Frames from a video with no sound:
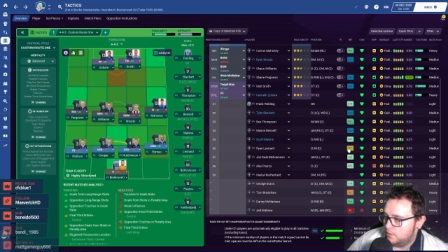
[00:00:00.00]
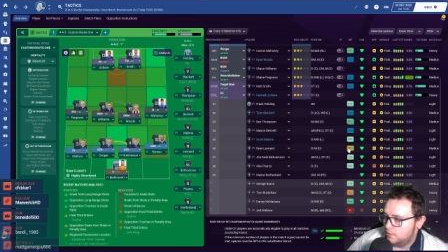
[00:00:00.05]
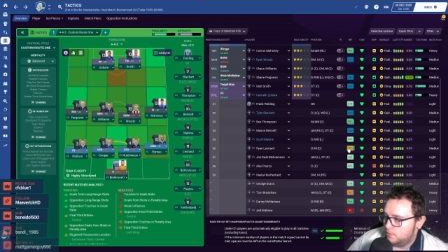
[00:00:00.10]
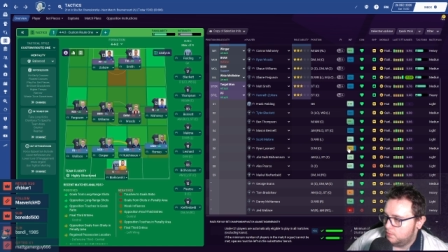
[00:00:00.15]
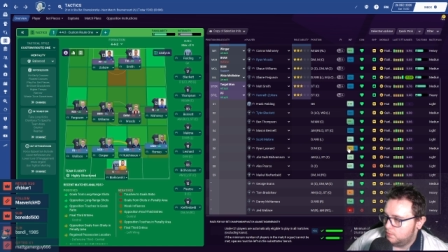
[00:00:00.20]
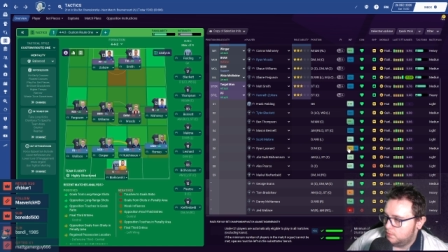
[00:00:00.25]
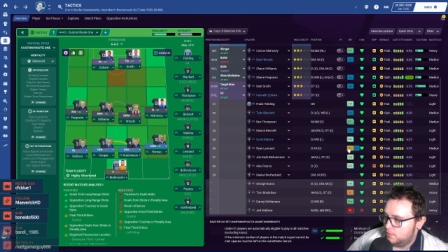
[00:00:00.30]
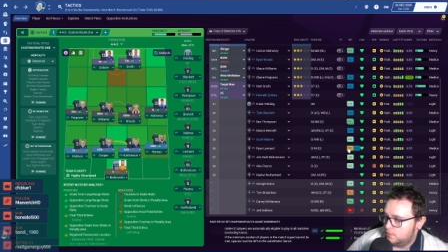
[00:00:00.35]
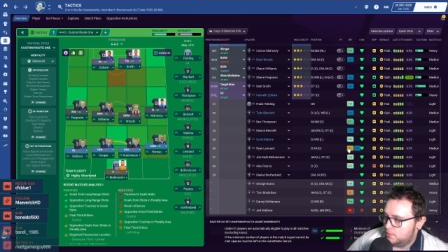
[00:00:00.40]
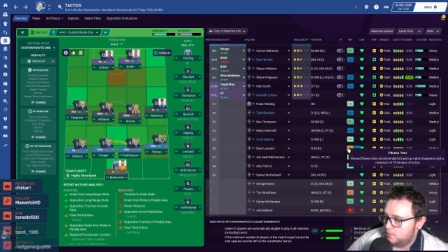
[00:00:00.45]
Oh,
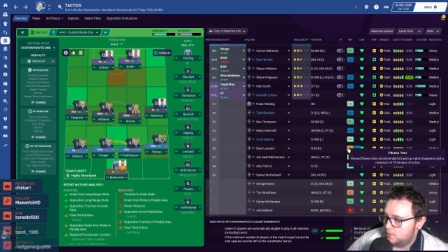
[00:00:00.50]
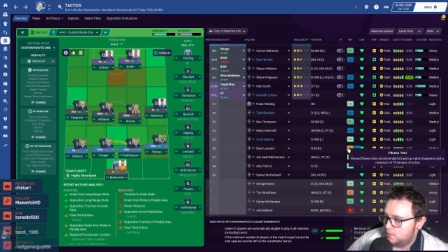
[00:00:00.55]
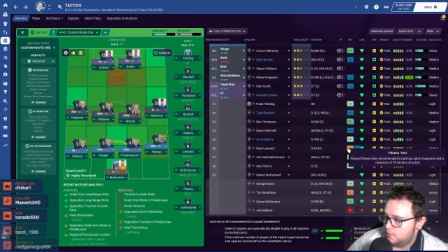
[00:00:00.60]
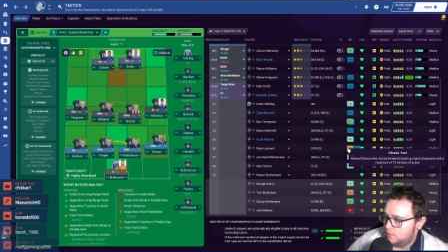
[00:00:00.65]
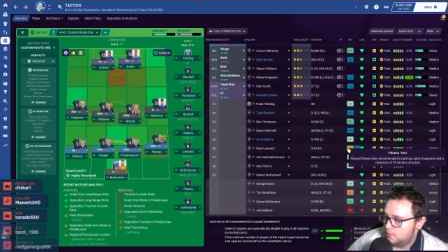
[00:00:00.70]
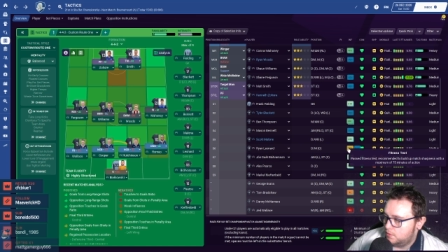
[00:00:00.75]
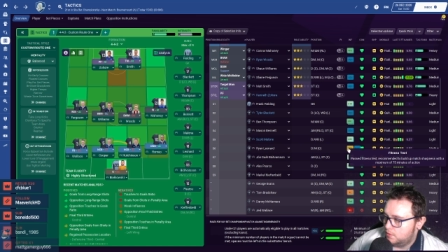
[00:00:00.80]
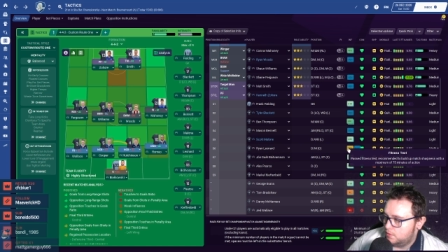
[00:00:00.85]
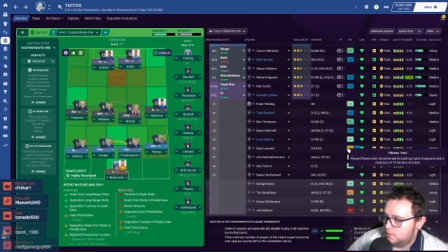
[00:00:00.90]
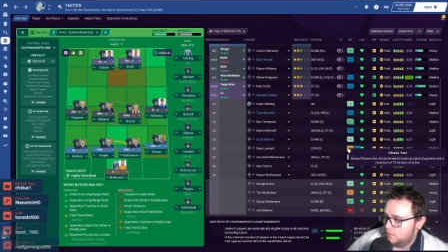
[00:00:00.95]

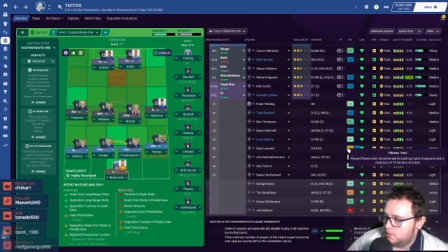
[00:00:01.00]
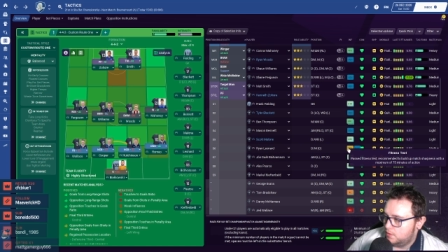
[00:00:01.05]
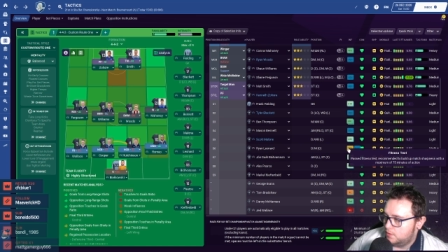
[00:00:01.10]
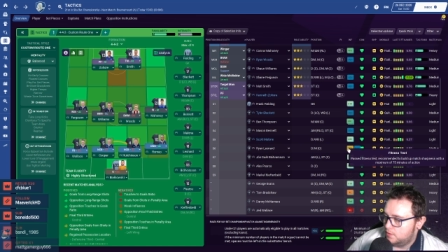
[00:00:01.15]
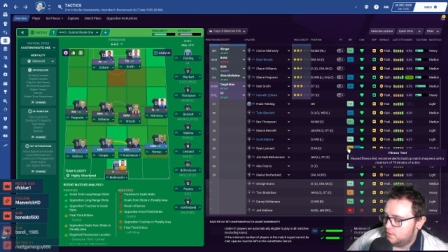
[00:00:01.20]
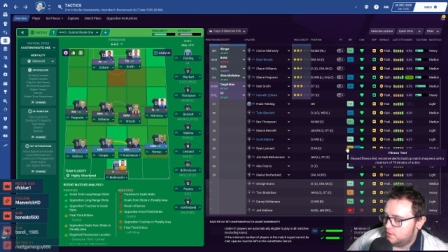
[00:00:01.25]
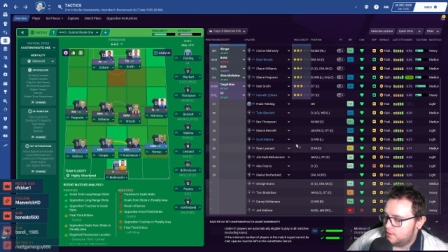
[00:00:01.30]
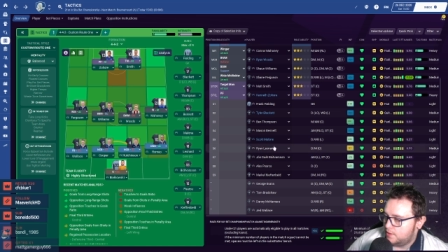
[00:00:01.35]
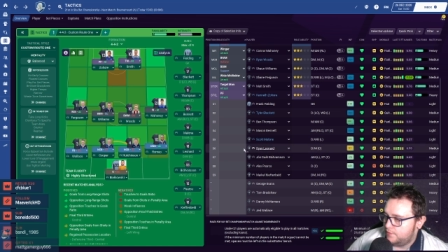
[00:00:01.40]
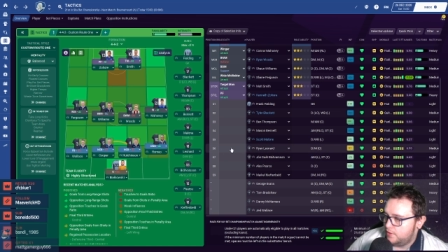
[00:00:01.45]

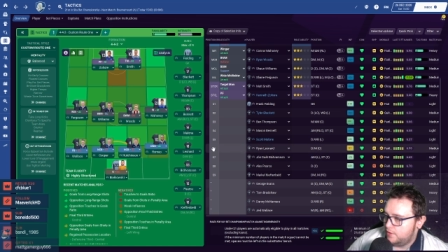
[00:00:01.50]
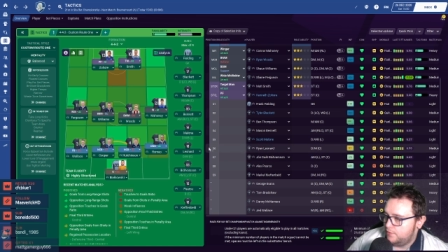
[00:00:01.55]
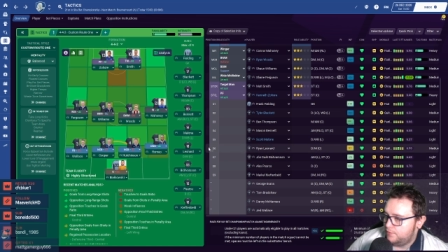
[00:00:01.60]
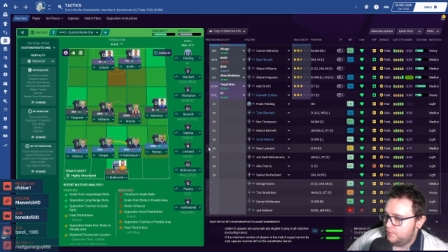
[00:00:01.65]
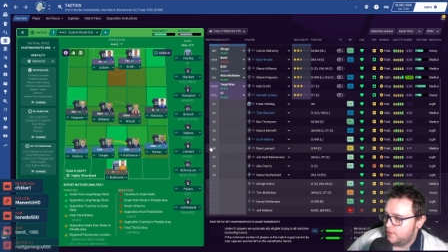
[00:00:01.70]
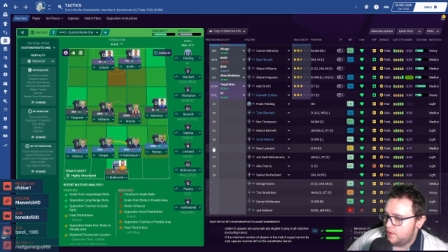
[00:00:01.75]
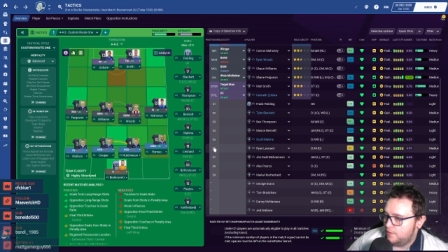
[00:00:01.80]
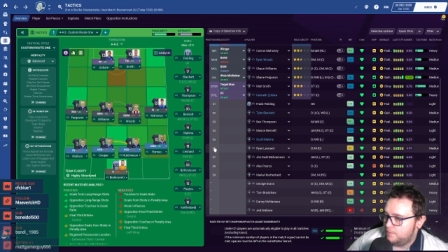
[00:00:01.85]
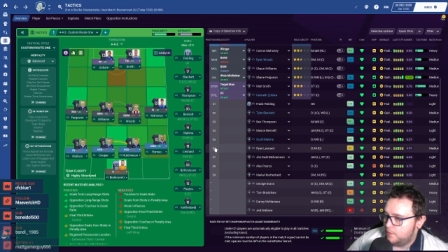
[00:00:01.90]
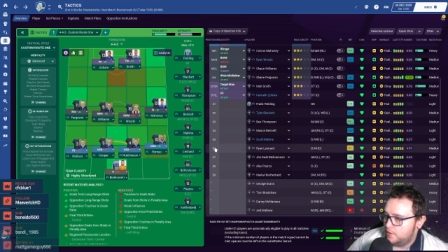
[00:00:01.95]

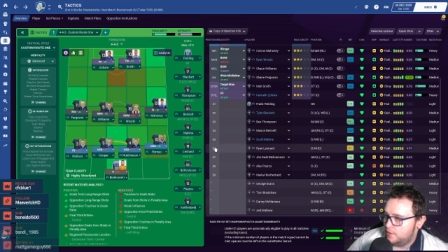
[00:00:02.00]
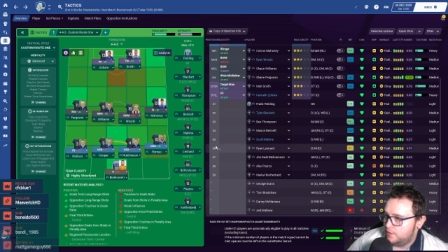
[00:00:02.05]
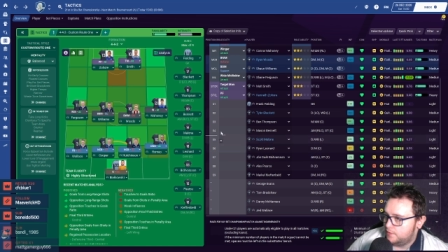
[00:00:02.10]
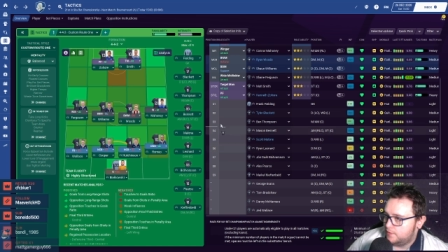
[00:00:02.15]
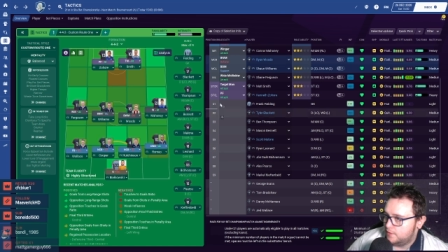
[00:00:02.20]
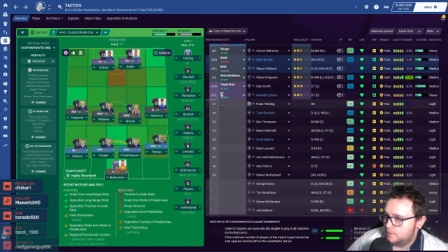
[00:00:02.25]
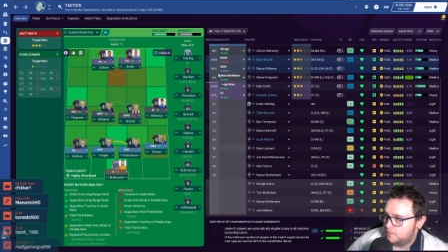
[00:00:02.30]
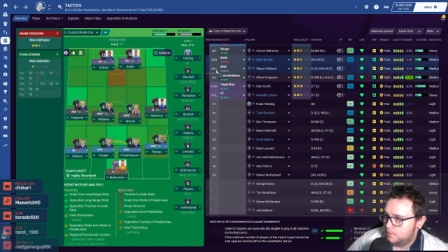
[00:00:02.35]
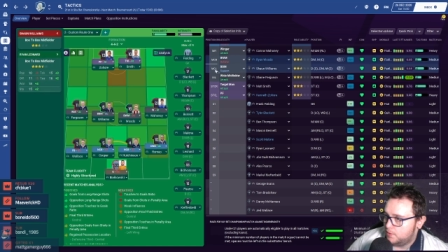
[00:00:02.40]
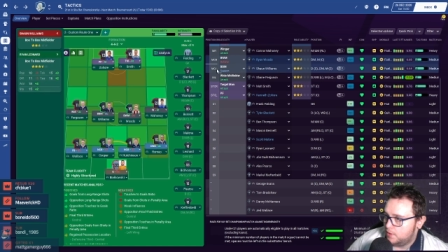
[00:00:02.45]
75 minutes
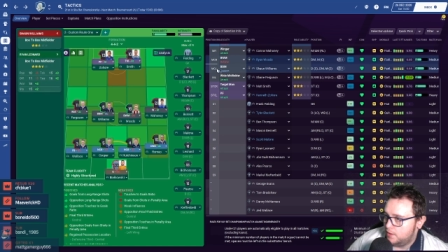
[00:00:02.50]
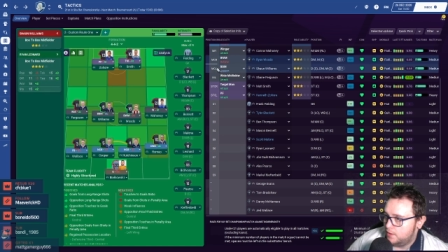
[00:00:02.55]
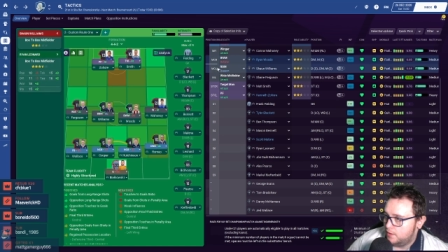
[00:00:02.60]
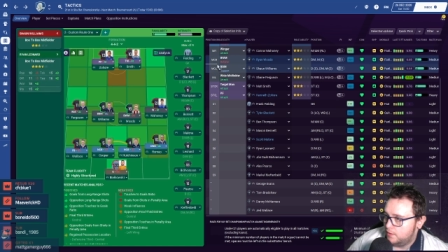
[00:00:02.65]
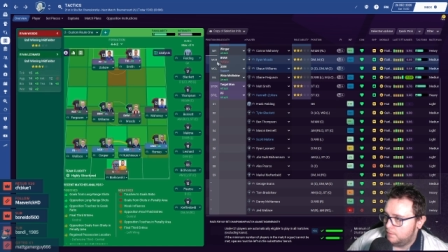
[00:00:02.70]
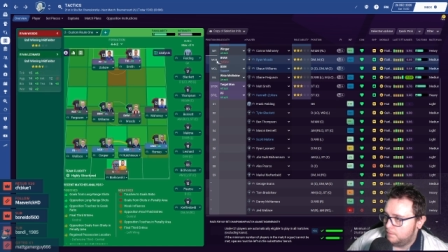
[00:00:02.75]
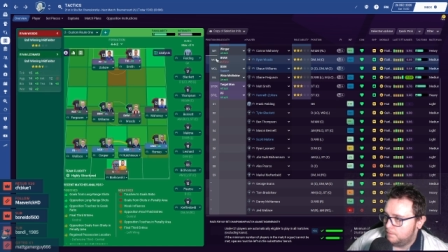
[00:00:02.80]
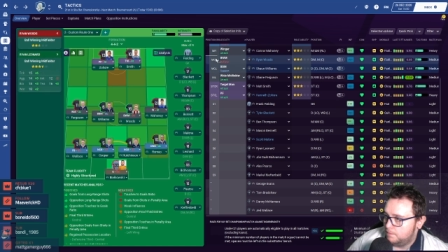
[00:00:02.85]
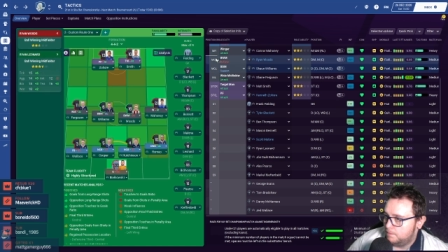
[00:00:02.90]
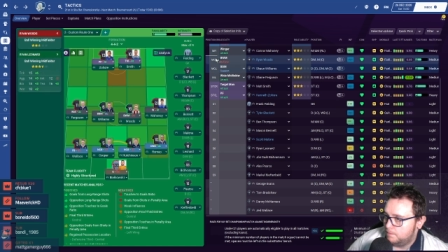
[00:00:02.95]
is plenty.